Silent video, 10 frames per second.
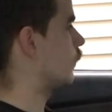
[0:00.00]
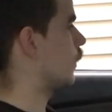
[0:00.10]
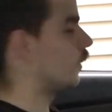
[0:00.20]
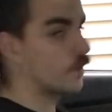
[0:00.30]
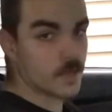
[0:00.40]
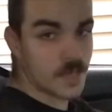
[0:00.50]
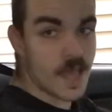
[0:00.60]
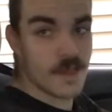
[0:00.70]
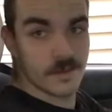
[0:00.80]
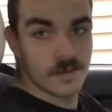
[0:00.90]
And look at
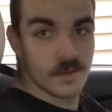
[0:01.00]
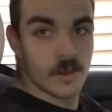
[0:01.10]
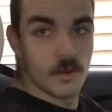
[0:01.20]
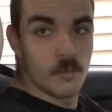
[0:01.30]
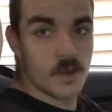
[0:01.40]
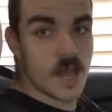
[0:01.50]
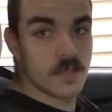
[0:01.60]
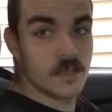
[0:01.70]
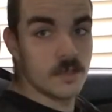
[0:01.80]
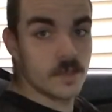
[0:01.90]
that. We're
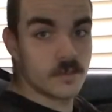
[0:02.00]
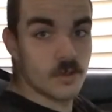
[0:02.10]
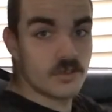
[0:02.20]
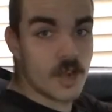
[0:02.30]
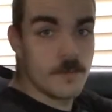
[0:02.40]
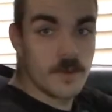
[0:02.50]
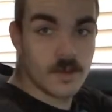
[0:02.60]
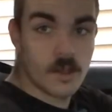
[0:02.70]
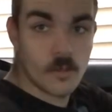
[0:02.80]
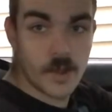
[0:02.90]
not done. Let's go try to bring
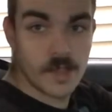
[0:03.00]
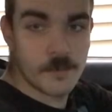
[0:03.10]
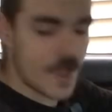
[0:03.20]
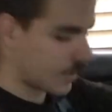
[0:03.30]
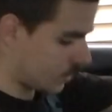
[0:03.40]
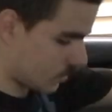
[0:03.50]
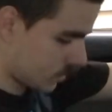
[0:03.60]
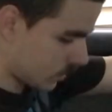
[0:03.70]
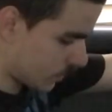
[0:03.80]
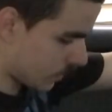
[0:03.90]
it all the way in the
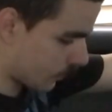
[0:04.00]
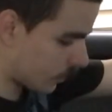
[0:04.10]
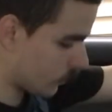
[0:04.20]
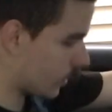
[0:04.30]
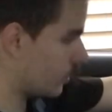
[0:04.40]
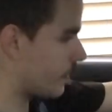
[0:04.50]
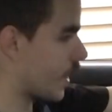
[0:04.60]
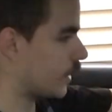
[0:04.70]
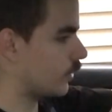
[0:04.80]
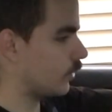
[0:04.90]
backyard. I already went in the
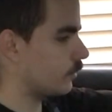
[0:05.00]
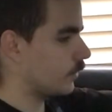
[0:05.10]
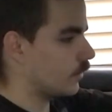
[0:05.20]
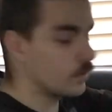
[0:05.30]
backyard, but